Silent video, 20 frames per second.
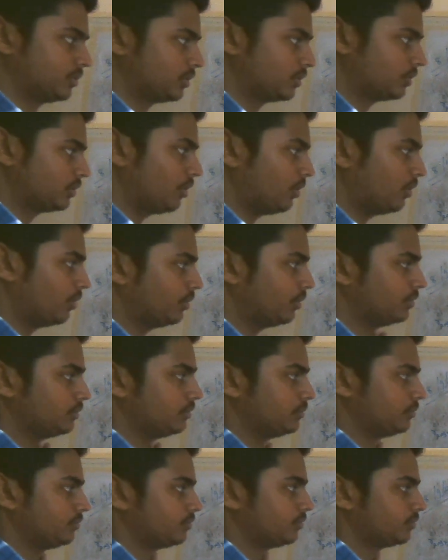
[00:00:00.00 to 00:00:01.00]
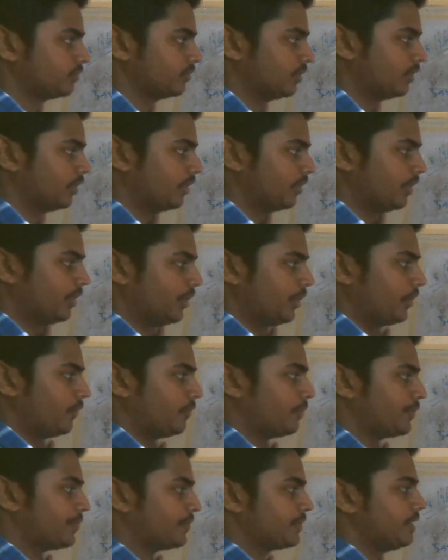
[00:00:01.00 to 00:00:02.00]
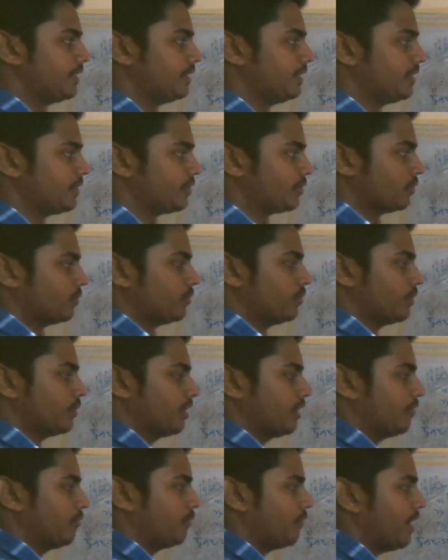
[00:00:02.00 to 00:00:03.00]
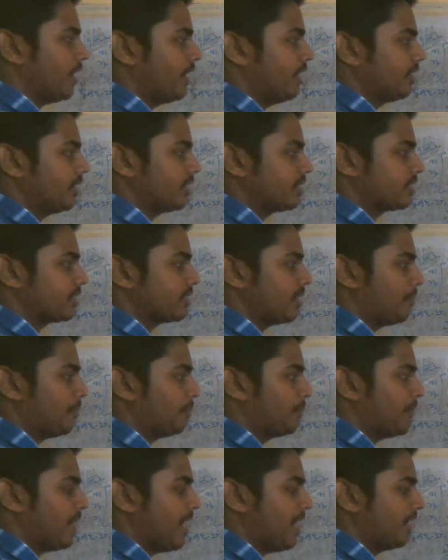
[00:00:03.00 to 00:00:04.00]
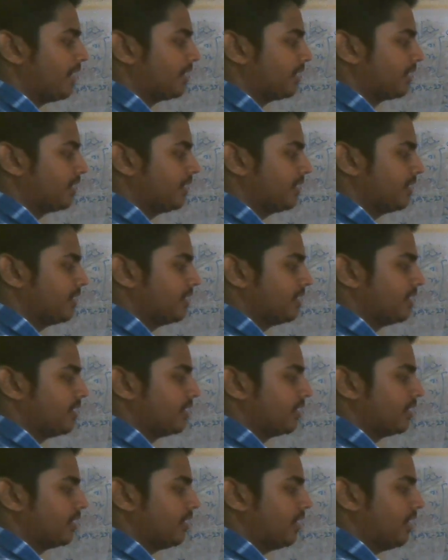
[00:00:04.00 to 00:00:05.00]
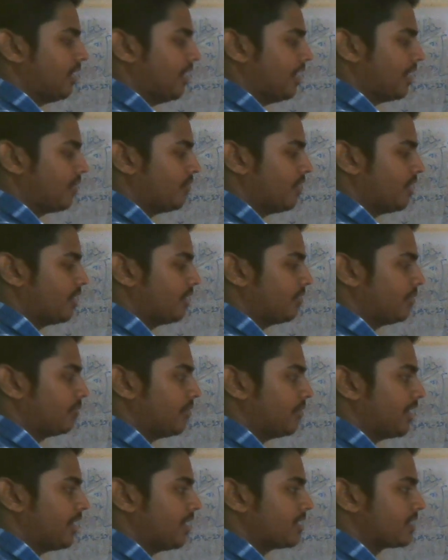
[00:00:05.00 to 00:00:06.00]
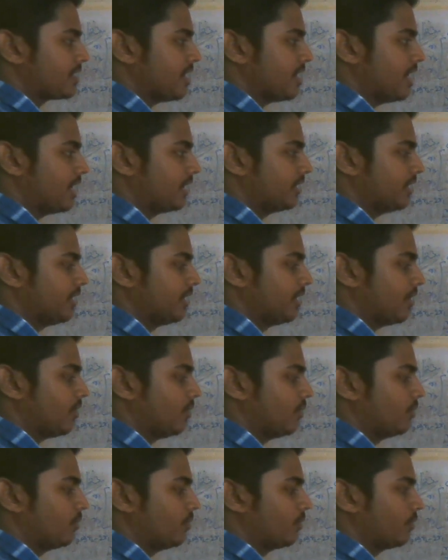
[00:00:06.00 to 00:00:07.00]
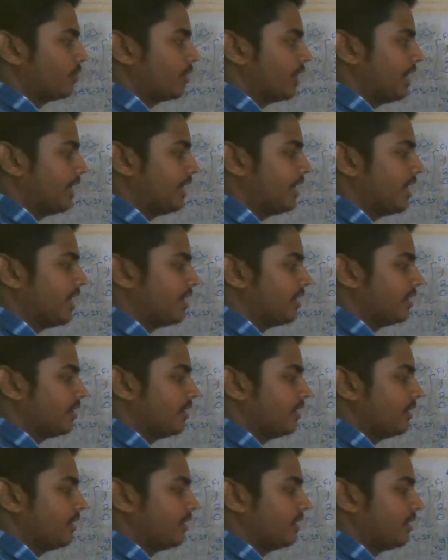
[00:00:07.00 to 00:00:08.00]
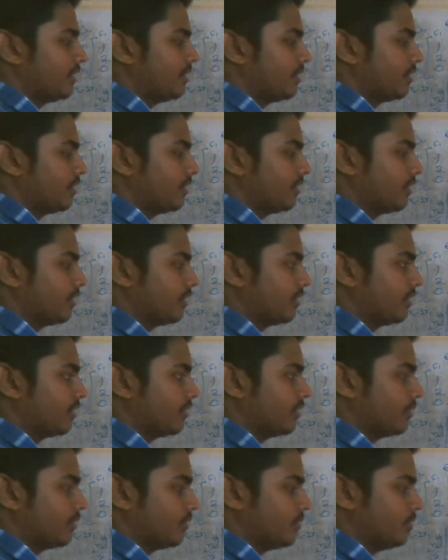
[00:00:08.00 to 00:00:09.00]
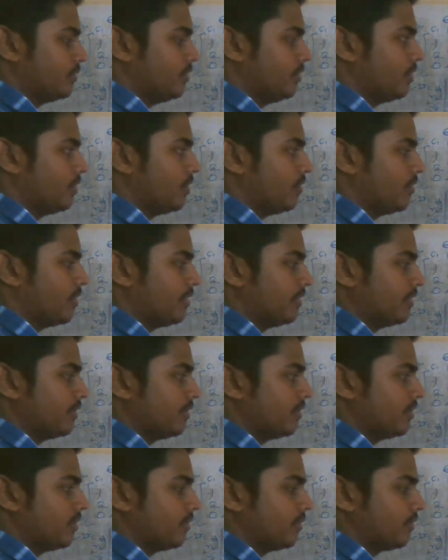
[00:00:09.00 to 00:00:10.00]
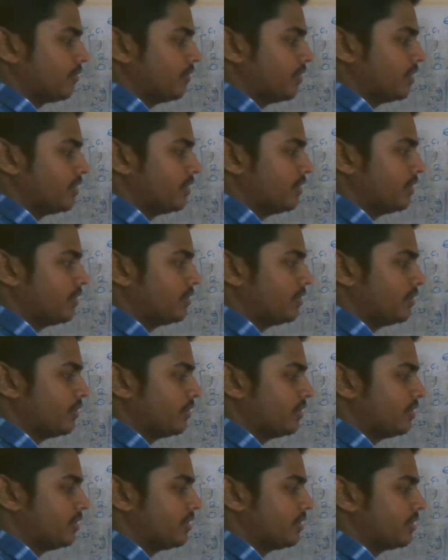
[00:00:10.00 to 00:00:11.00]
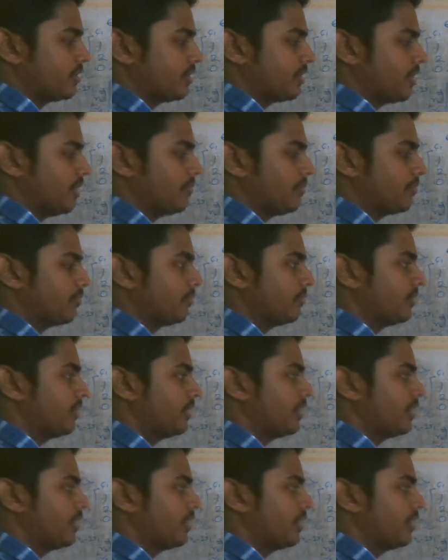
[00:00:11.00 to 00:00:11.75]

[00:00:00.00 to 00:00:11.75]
So if you see these two, if I subtract R1 minus R3 now, I'll get 0 1 0 1 0 0. This is same.